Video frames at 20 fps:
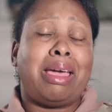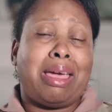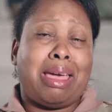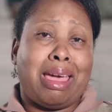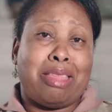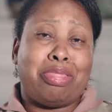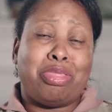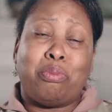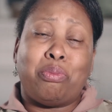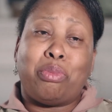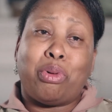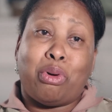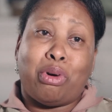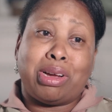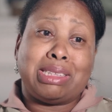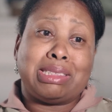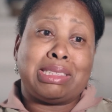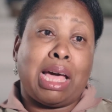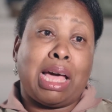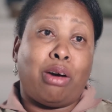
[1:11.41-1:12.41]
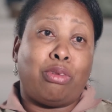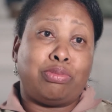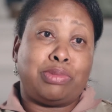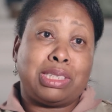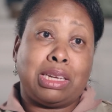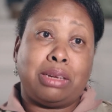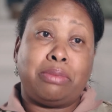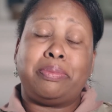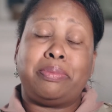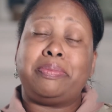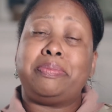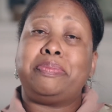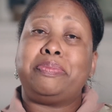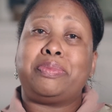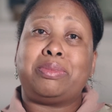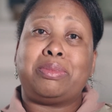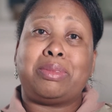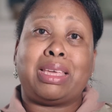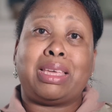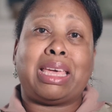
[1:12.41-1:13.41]
And the boys helped him
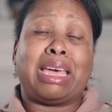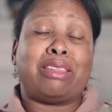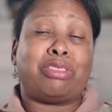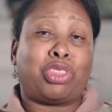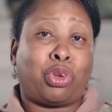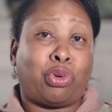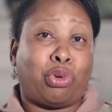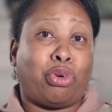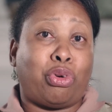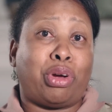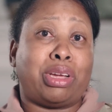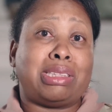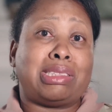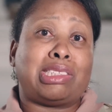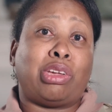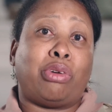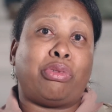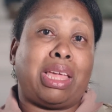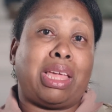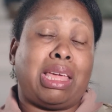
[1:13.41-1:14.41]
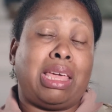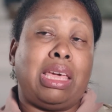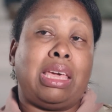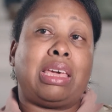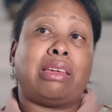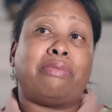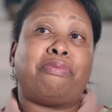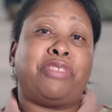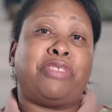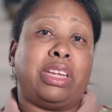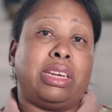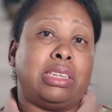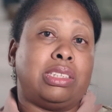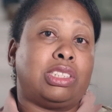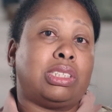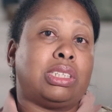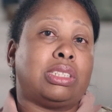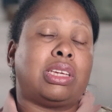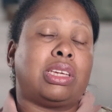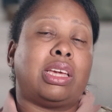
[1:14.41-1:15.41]
get through it so that he could
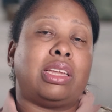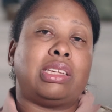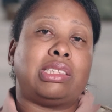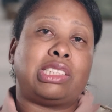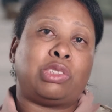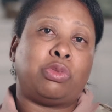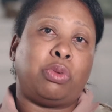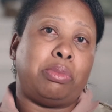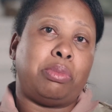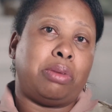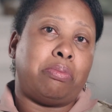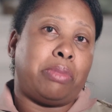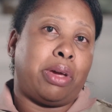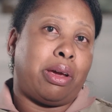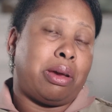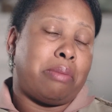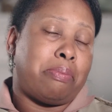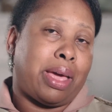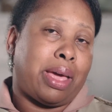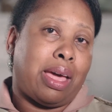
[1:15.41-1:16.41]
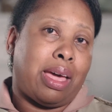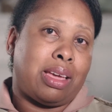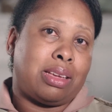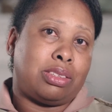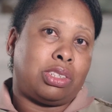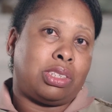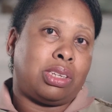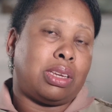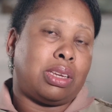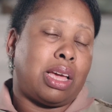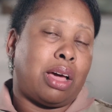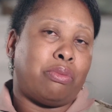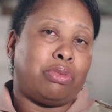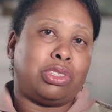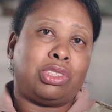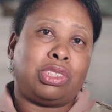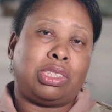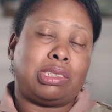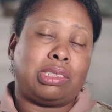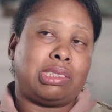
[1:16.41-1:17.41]
finish and get his swimming merit badge. And that
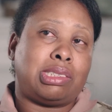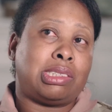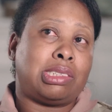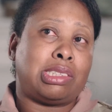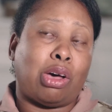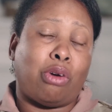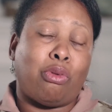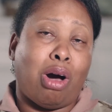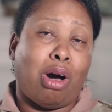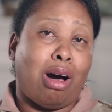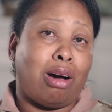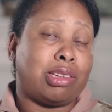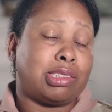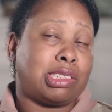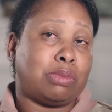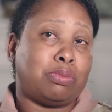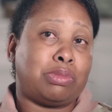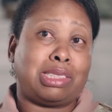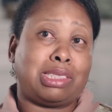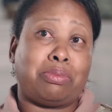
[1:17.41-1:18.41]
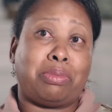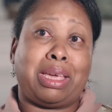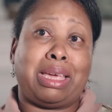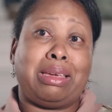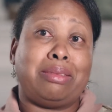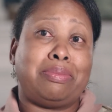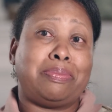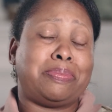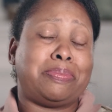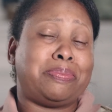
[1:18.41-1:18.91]
was just so awesome to me.